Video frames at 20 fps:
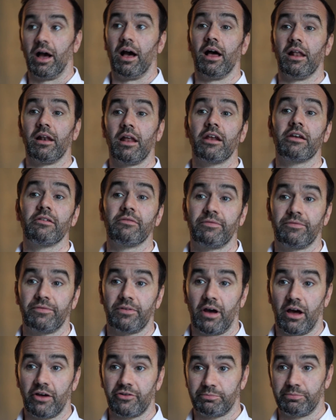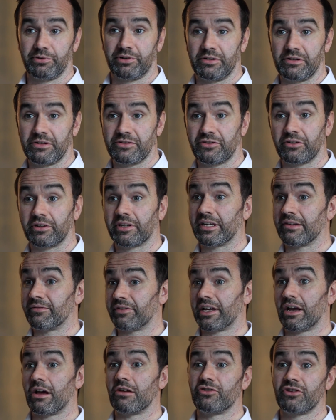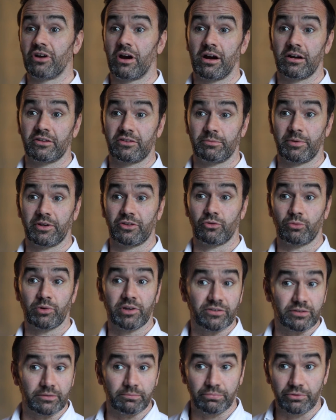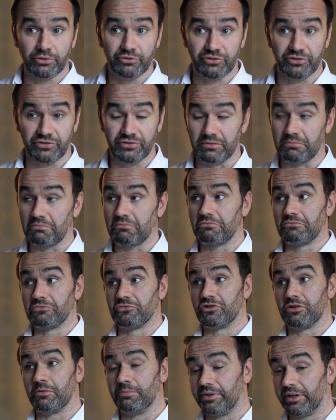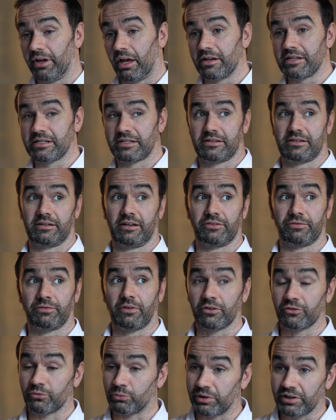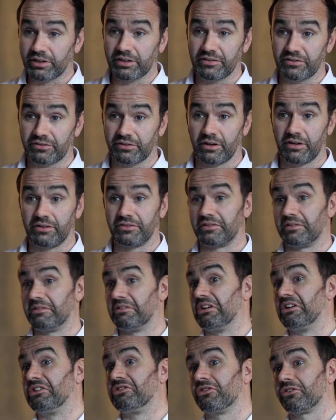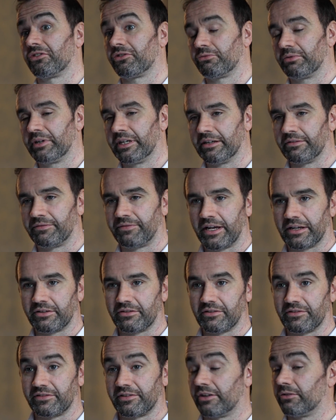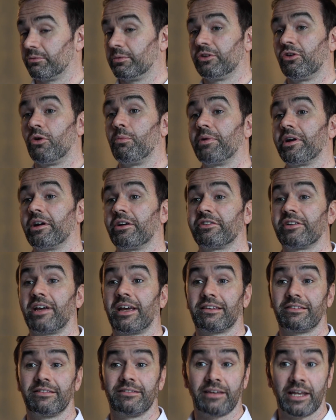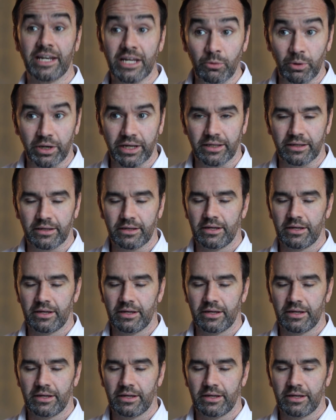A lot of entrepreneurs are giving out yards about the recent budget. To be honest, as far as we're concerned, it doesn't really affect us as we don't pay our taxes anyway.